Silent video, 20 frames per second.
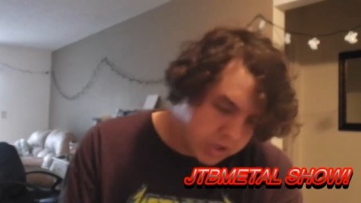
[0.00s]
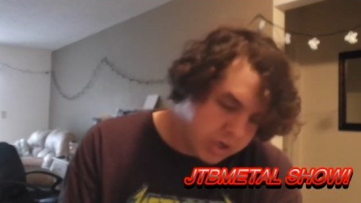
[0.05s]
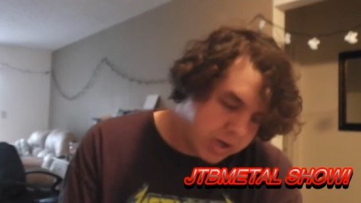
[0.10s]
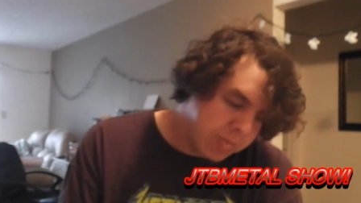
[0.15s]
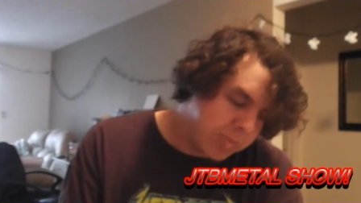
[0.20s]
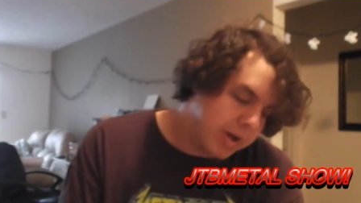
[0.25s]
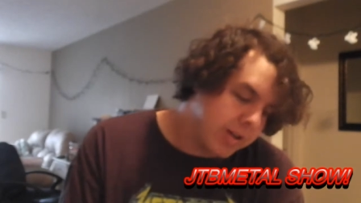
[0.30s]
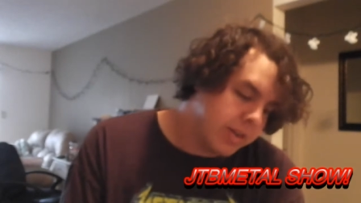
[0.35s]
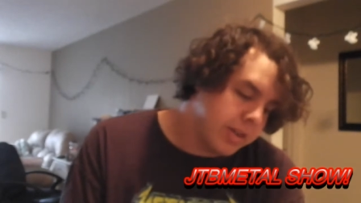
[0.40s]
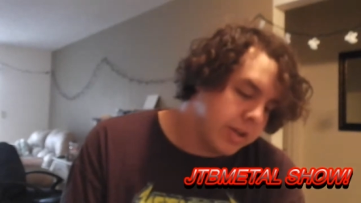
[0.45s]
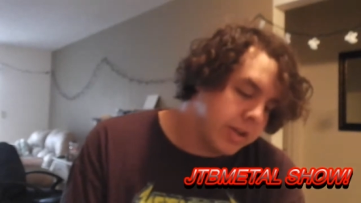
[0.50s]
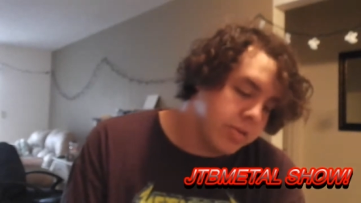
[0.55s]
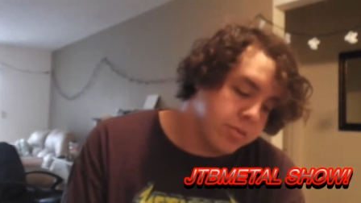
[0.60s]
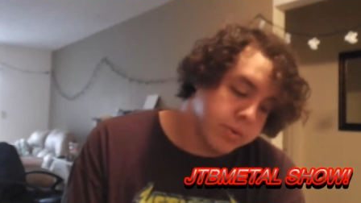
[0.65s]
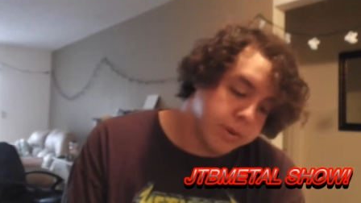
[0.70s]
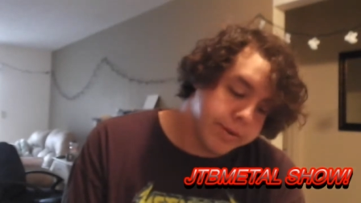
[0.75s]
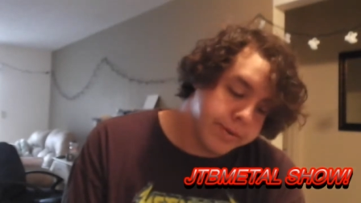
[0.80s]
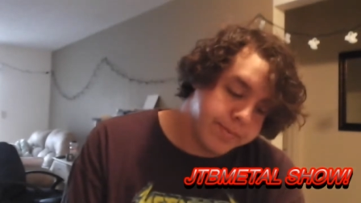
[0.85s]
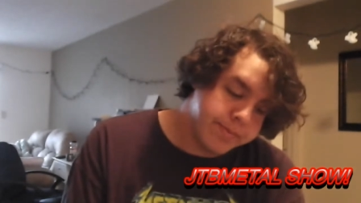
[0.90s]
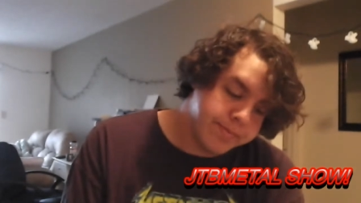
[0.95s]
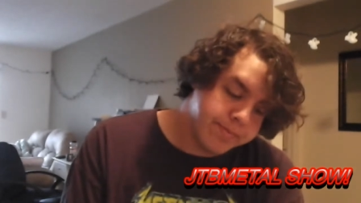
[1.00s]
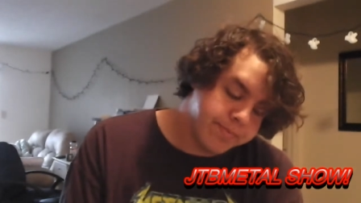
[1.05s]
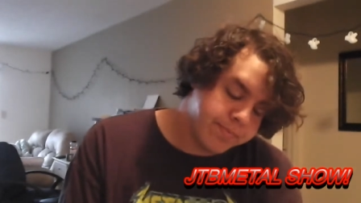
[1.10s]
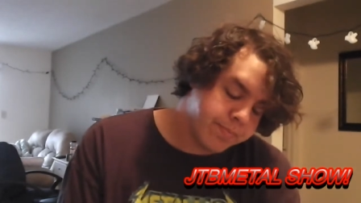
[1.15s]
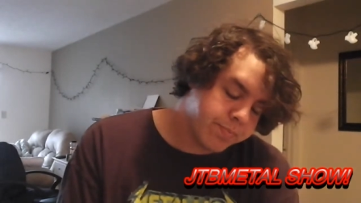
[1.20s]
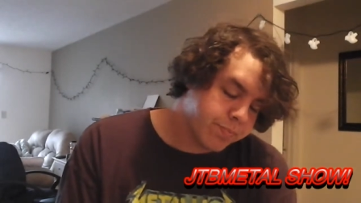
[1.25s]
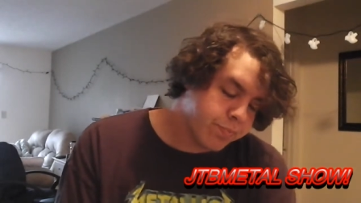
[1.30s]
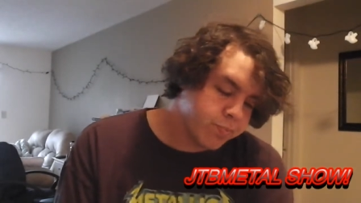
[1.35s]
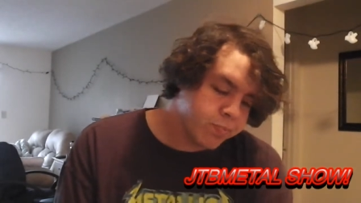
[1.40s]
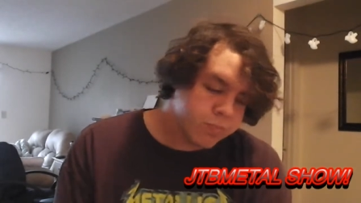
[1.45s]
shit about this one.
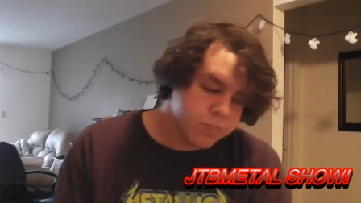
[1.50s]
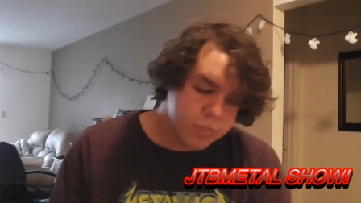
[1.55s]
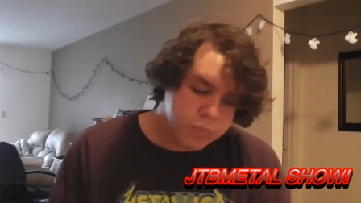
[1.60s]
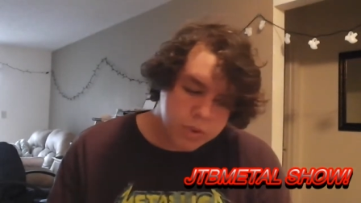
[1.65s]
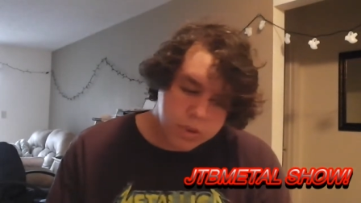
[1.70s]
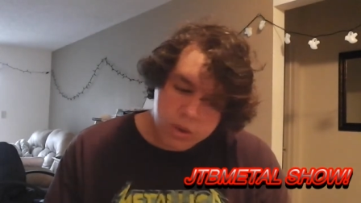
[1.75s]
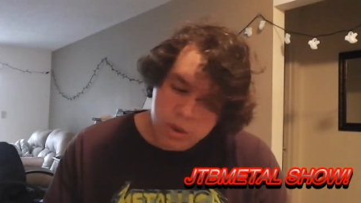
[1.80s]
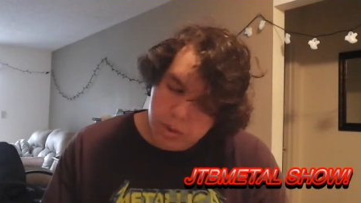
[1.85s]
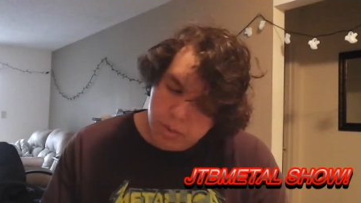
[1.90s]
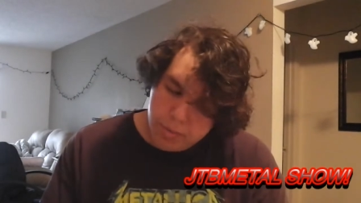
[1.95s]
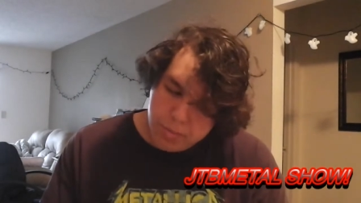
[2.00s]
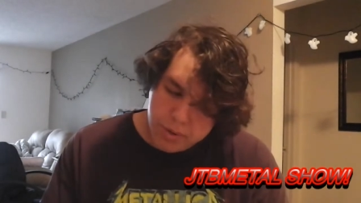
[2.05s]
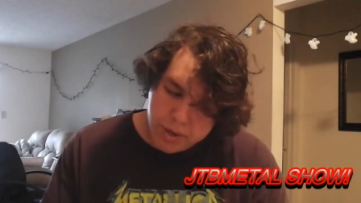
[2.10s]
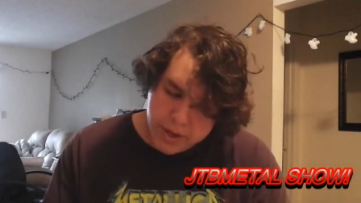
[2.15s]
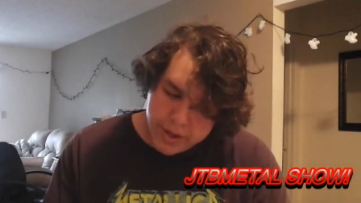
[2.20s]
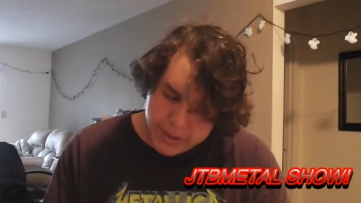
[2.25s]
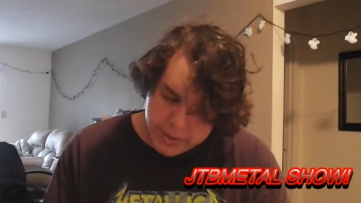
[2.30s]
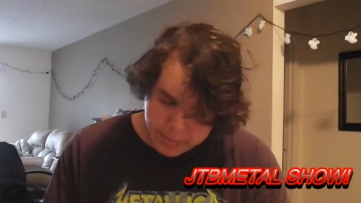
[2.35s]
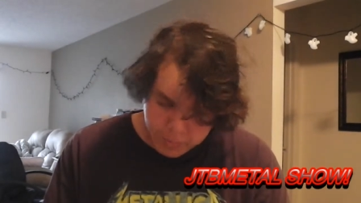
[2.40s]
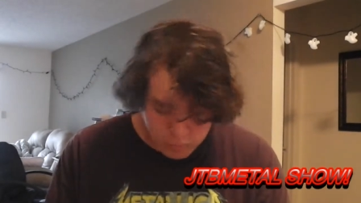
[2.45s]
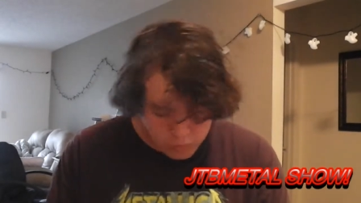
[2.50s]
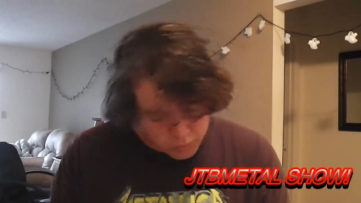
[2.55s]
But,